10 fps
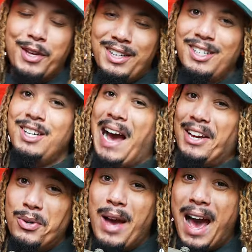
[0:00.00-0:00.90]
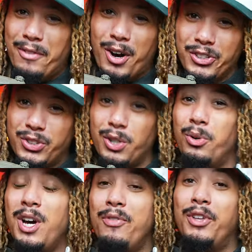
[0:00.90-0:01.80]
that. I do have
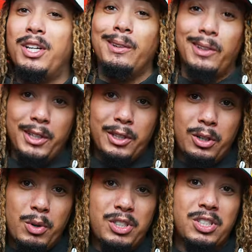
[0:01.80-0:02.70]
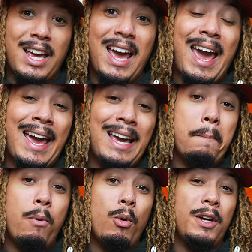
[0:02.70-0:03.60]
also the Galil, which is a
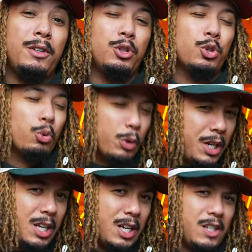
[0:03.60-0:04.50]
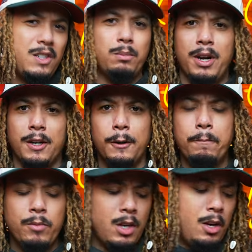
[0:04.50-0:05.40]
8.3 inch barrel.
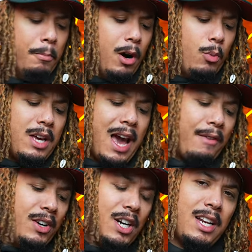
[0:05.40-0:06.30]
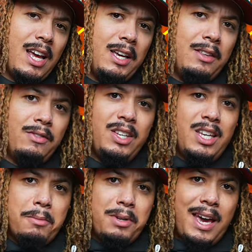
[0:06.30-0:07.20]
But we have here today the
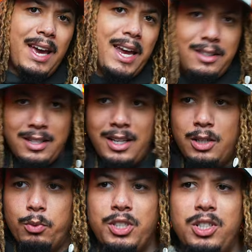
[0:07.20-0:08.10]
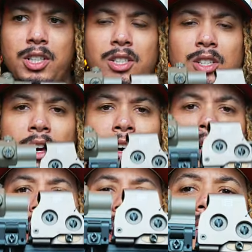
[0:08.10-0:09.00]
MK18, which is
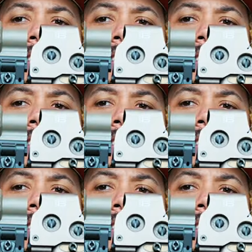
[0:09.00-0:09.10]
a